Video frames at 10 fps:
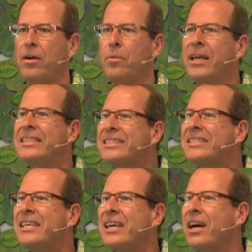We can
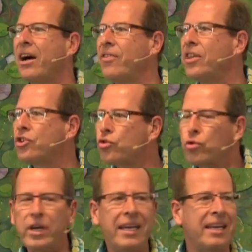see God in the
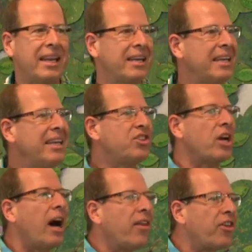tree and in each
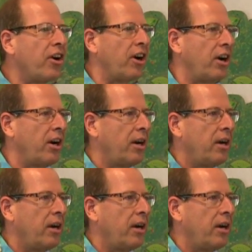other.